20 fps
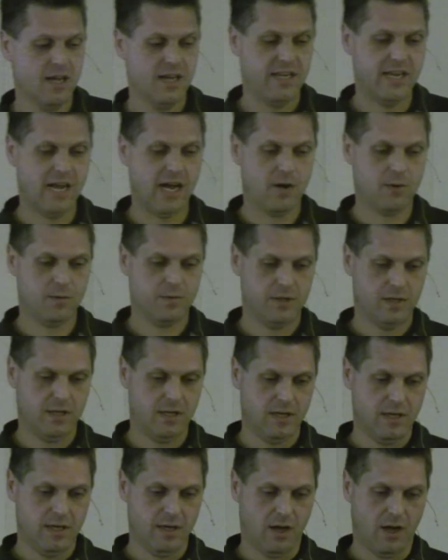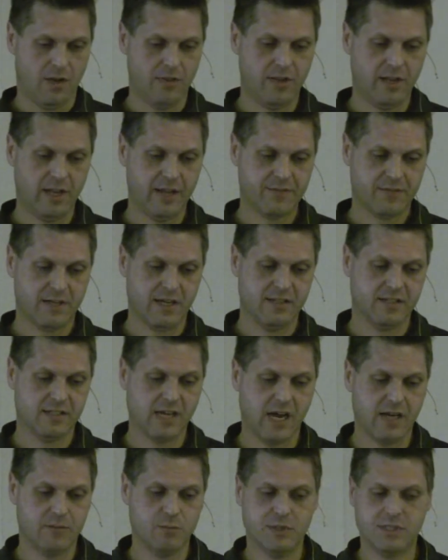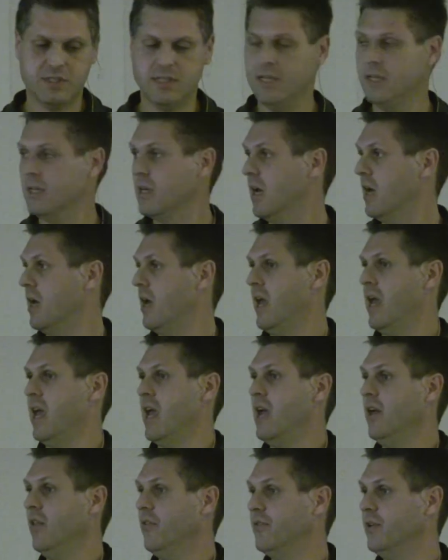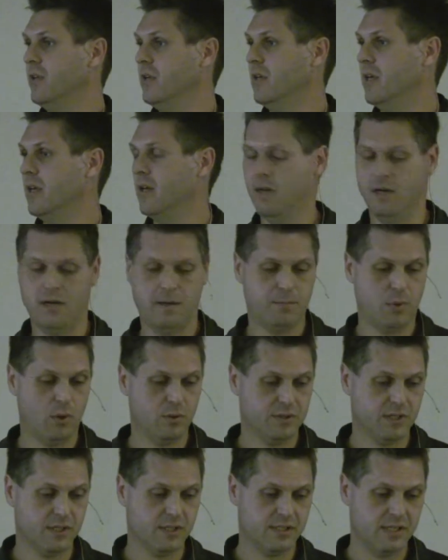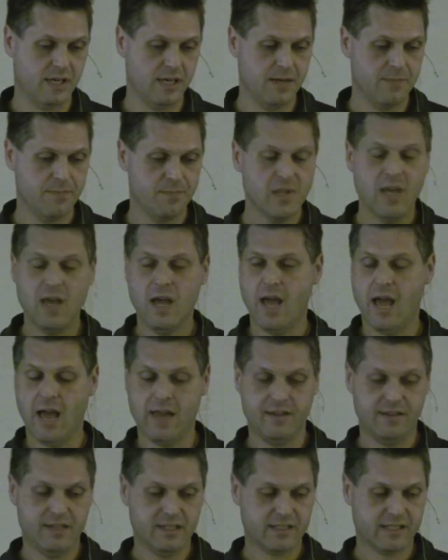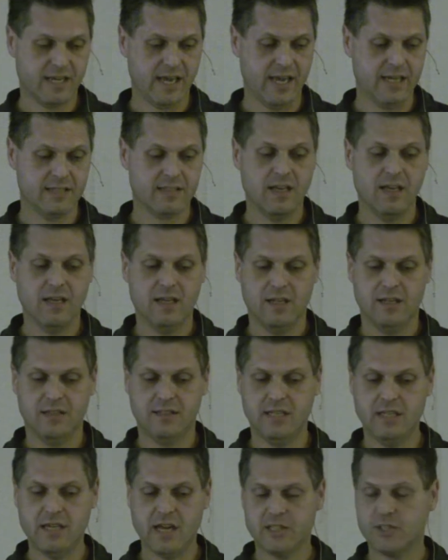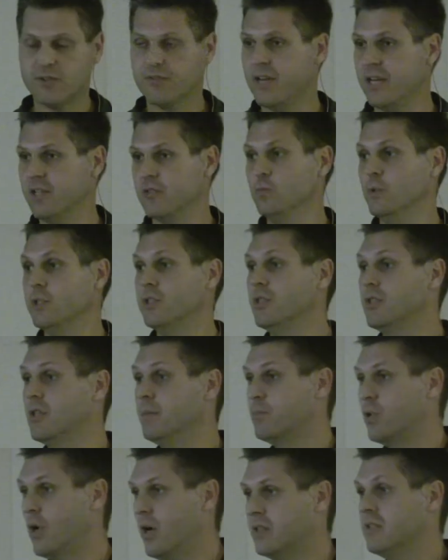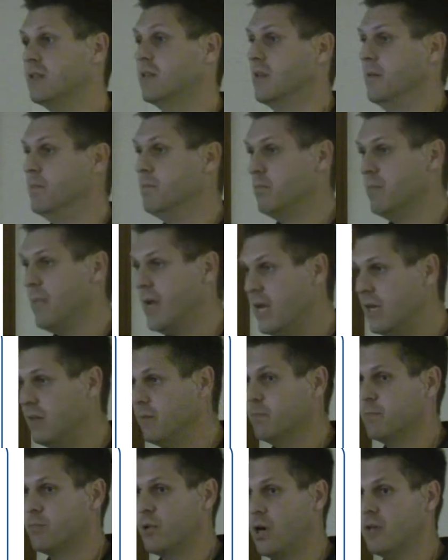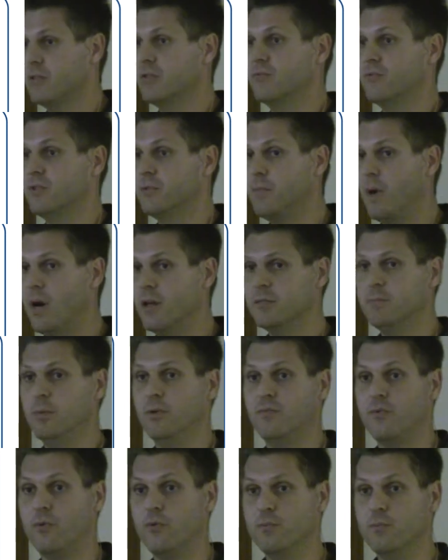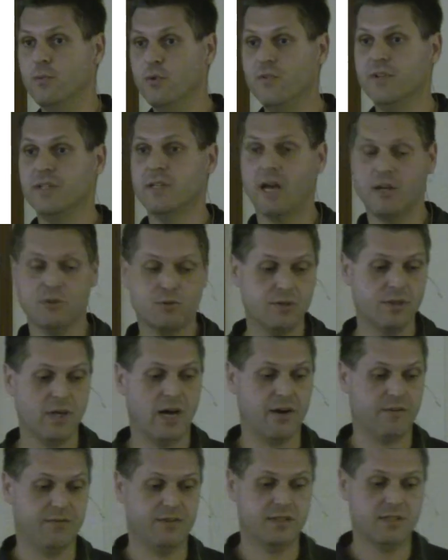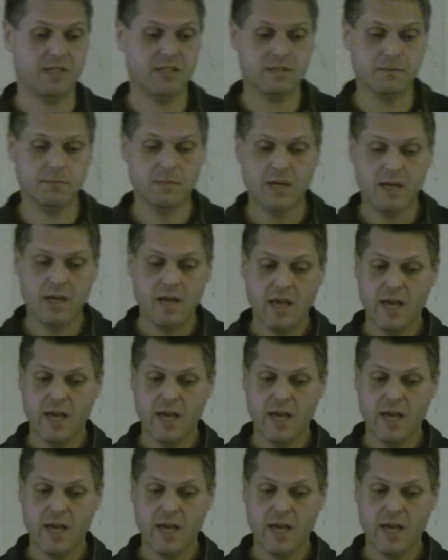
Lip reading: Now, on the left-hand side, we see a healthy Baltic Sea, and in this case, denitrification, which is the main process responsible for removing nitrogen out of the system,